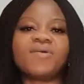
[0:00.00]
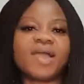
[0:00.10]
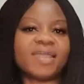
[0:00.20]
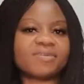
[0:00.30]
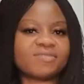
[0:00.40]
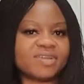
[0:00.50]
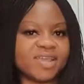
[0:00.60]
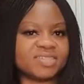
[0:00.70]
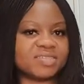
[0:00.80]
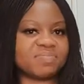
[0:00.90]
how I
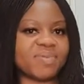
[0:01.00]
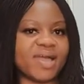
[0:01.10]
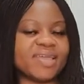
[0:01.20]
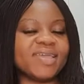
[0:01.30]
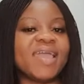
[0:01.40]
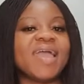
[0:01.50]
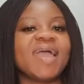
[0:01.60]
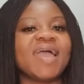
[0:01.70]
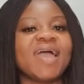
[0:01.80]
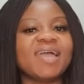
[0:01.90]
create my
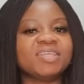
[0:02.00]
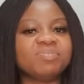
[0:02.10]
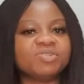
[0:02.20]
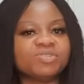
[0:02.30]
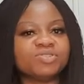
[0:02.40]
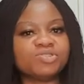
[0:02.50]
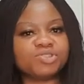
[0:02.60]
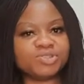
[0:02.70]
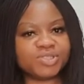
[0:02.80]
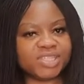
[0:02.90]
edible
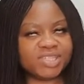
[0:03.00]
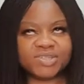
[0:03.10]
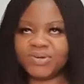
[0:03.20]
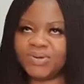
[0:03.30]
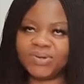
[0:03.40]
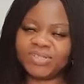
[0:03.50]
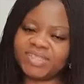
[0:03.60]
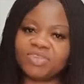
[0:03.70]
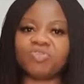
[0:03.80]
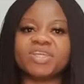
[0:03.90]
2D or
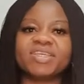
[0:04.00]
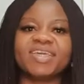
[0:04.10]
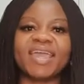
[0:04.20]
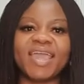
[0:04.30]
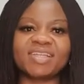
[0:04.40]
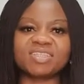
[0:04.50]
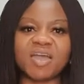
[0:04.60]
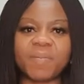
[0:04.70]
it 3D cake